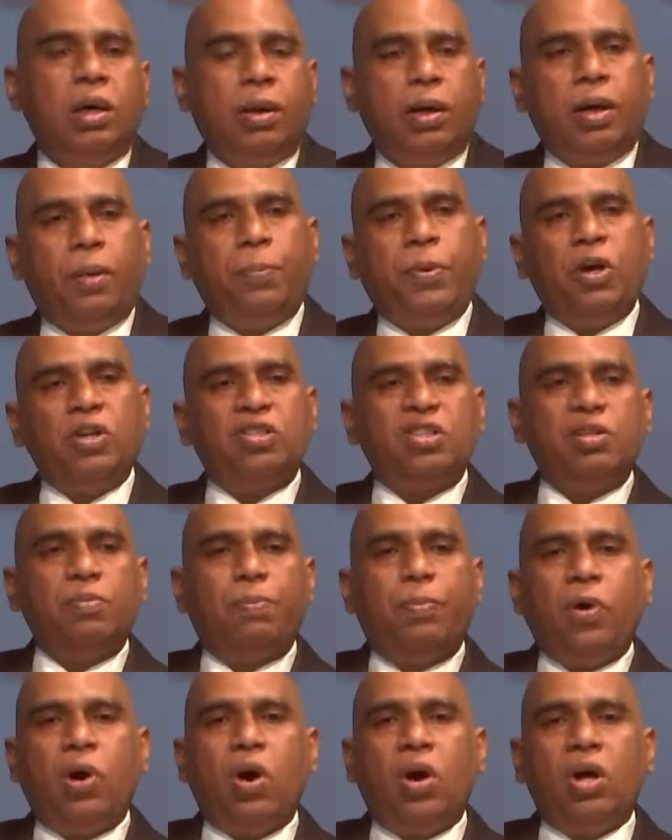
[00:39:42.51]
Apostle
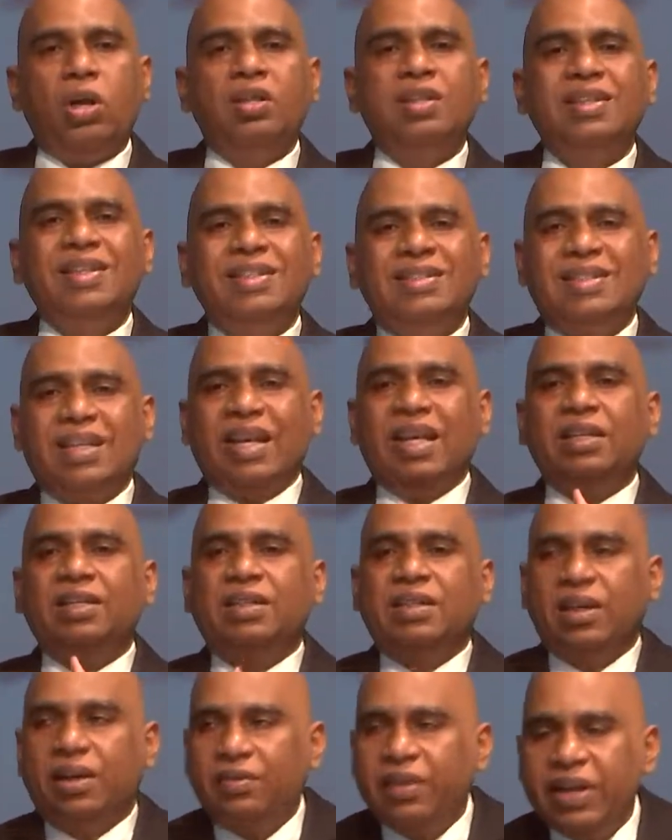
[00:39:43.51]
Paul is
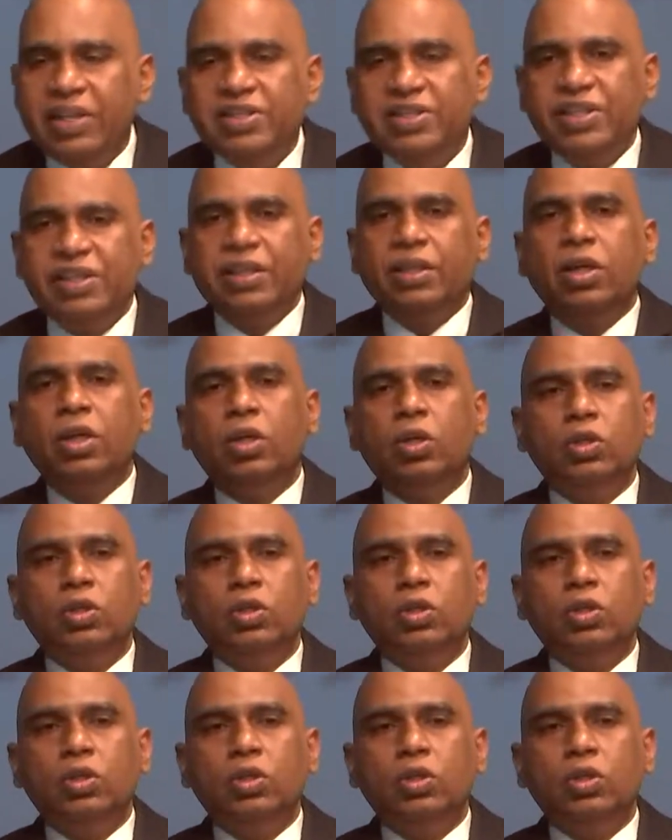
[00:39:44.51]
encouraging